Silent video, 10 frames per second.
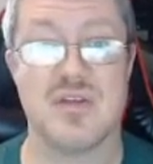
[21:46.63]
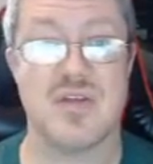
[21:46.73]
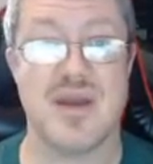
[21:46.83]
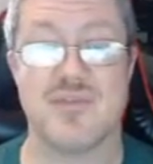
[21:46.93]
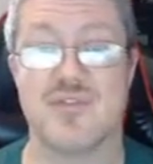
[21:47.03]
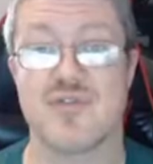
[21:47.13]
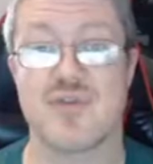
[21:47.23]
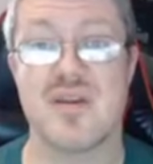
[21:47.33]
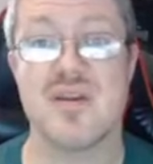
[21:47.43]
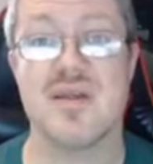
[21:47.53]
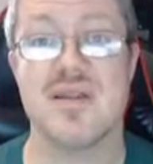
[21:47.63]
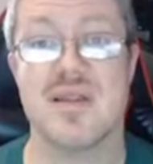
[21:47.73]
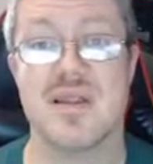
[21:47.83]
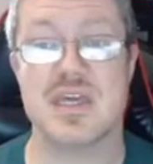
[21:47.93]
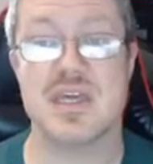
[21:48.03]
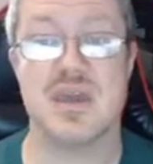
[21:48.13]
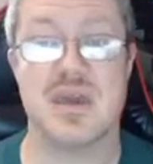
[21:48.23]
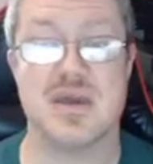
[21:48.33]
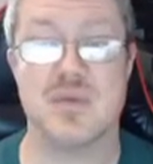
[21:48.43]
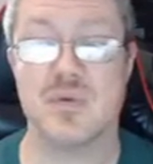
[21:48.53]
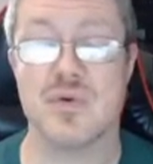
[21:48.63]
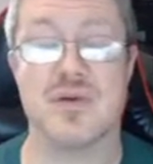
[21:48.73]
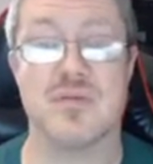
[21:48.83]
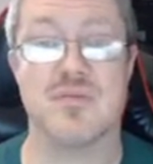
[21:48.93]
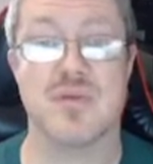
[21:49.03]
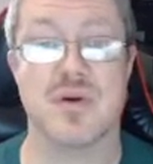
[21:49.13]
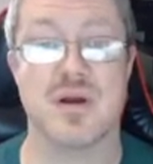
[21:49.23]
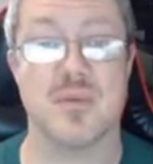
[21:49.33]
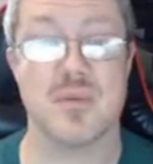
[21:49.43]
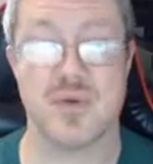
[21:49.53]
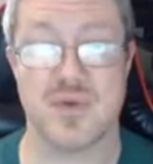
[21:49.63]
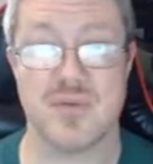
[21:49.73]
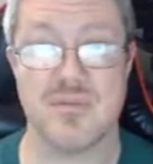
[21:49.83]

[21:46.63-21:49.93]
You have to treat it like you kind of would for a movie.